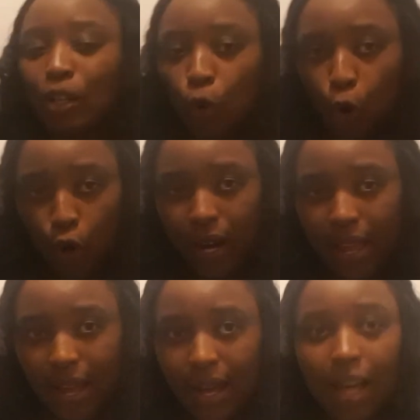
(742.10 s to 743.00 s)

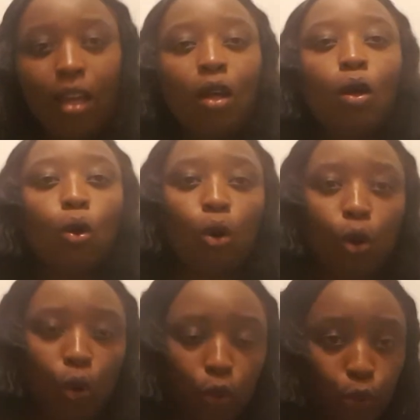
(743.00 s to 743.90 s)
Koriha
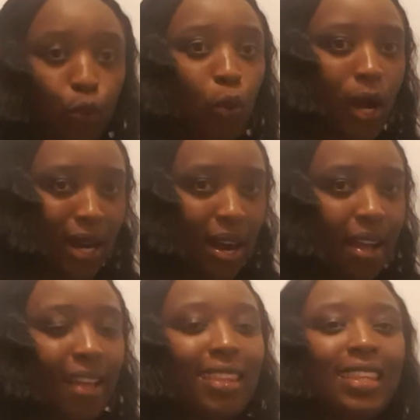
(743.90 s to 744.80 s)
gotwara.
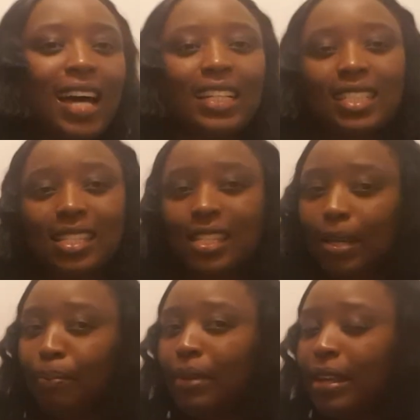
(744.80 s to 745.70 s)
That is
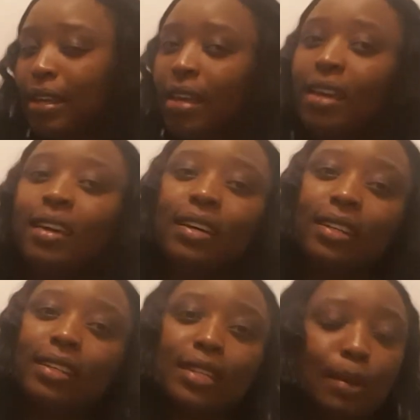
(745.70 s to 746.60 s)
simply
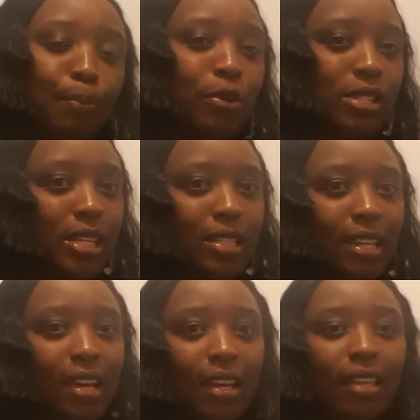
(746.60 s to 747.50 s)

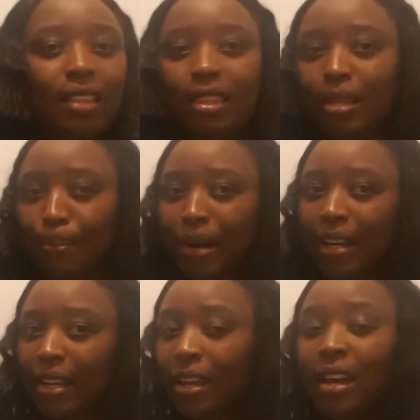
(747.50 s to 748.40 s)
depositing the
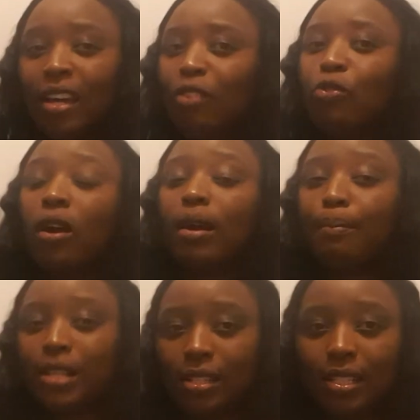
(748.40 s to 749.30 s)
money. If you are a
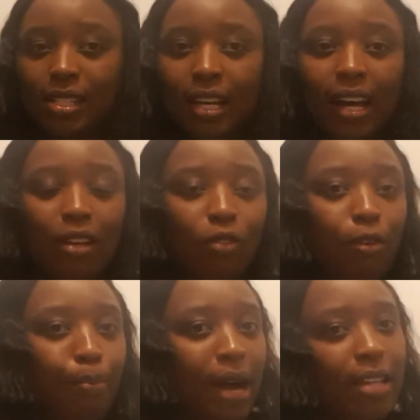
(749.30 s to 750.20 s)
business kind of a
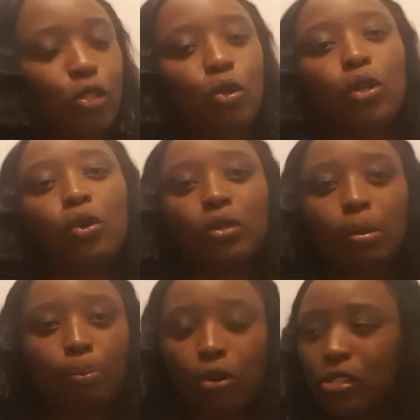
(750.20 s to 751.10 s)
person, you
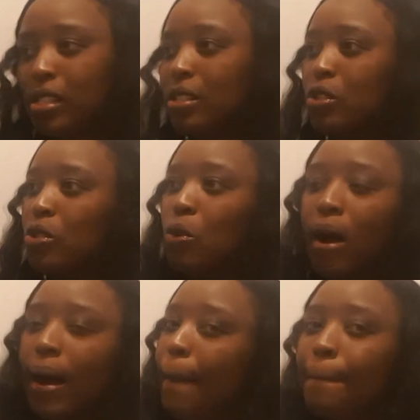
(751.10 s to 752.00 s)
deposit
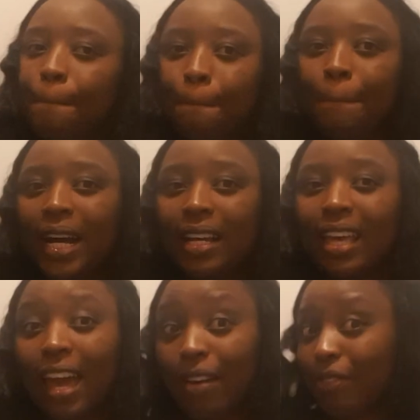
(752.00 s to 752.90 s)
your money
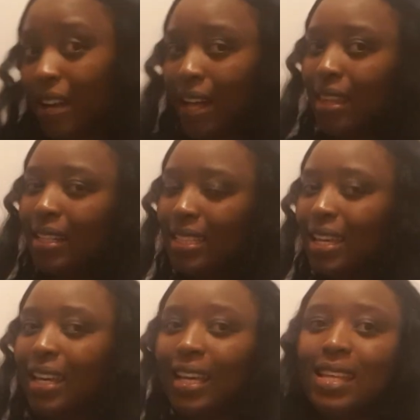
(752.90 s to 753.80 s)
every other
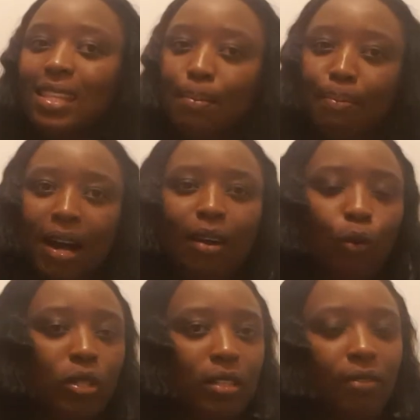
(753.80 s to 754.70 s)
day in the bank.
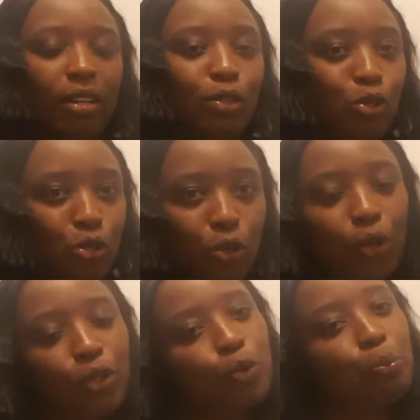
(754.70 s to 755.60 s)
Whatever you
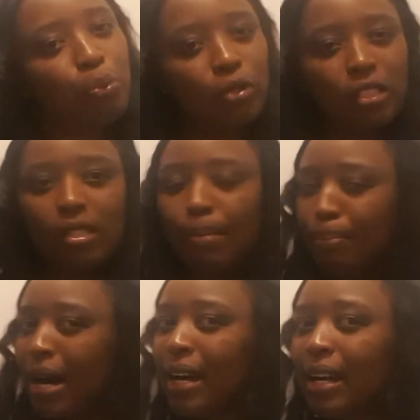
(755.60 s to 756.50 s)
sold, you put in the
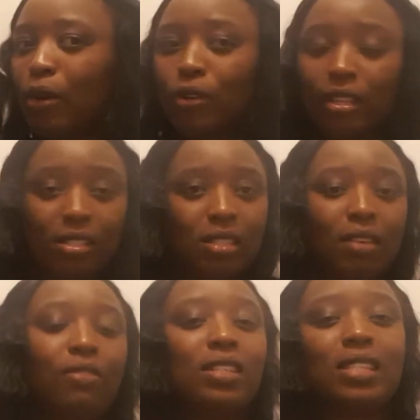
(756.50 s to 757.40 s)
bank or the
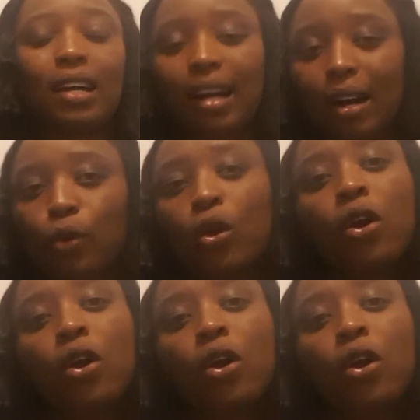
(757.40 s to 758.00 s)
savings account.